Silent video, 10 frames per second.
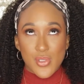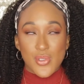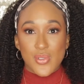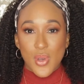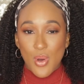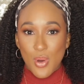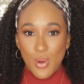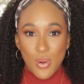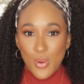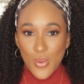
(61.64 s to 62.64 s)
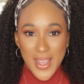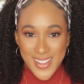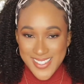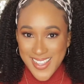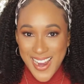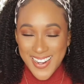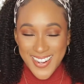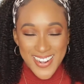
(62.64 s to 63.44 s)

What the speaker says: so excited,